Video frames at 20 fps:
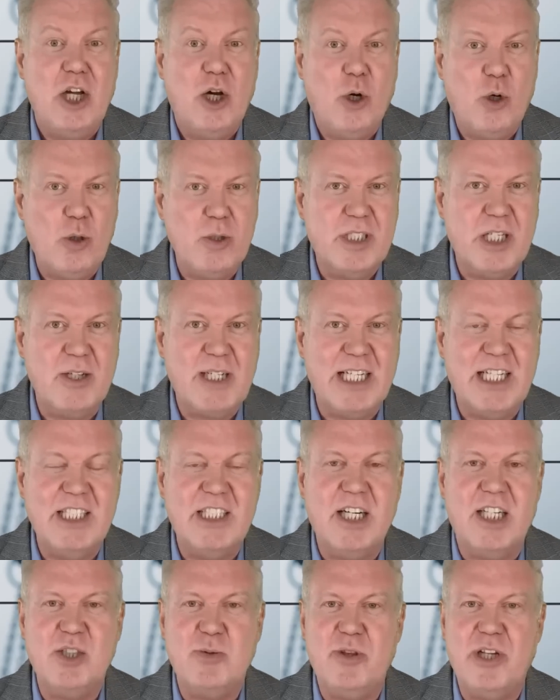also get in
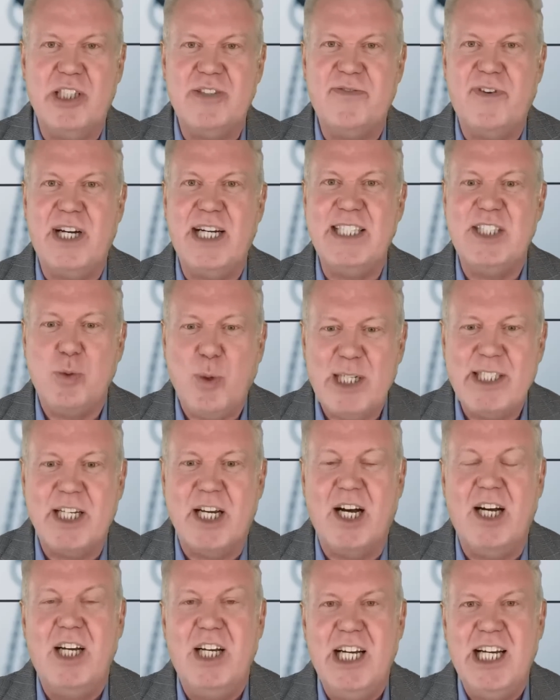touch with us via
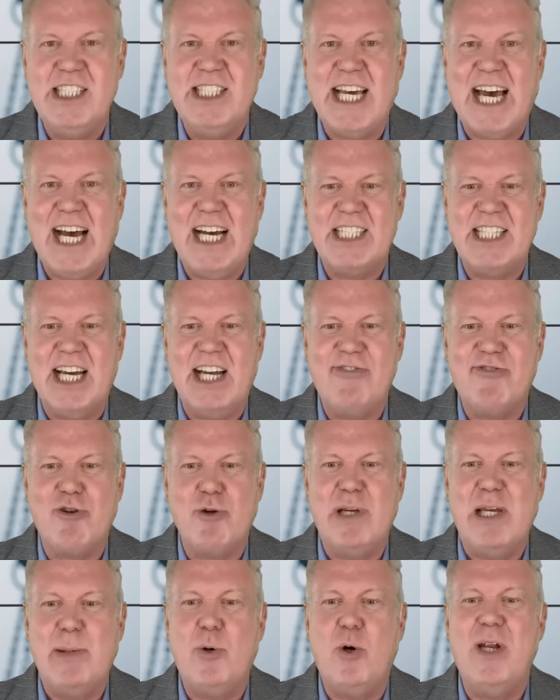Twitter. It's at Andrew
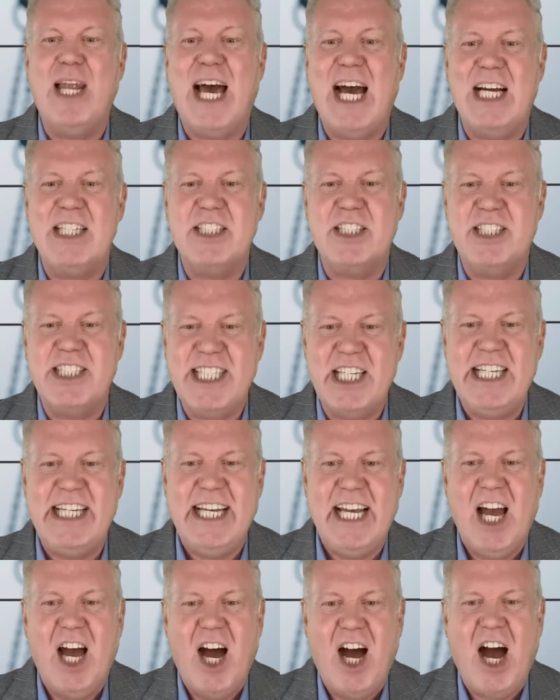Eborn, at
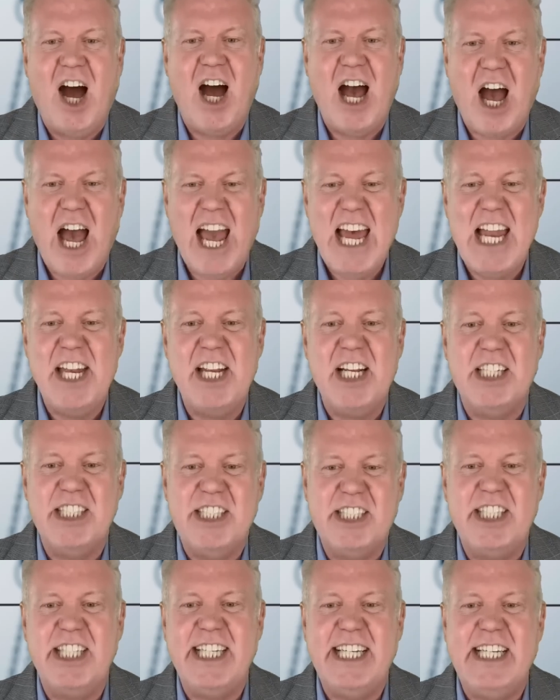TNT
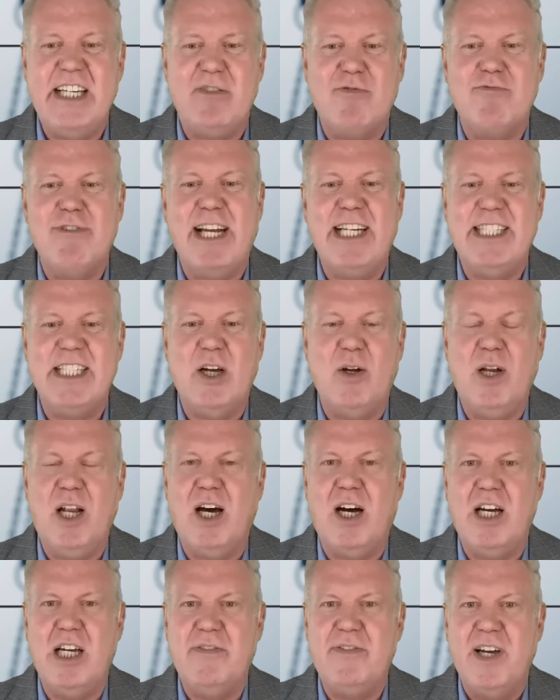Radio
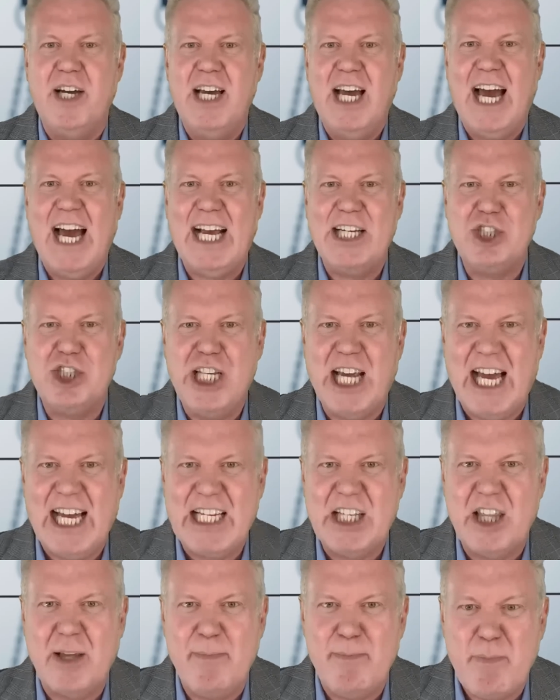Live,
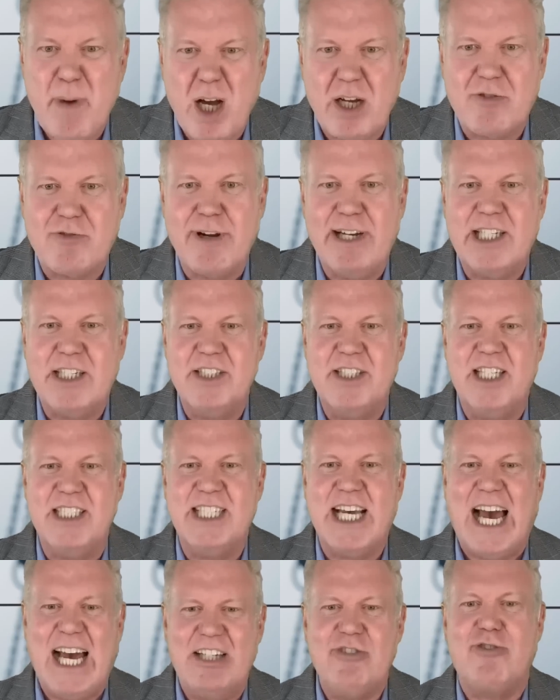hashtag the Muckrakers. That's
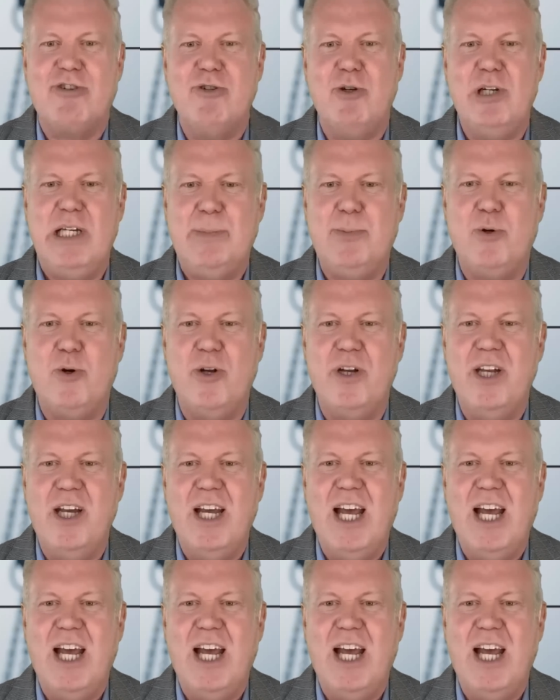Andrew Eborn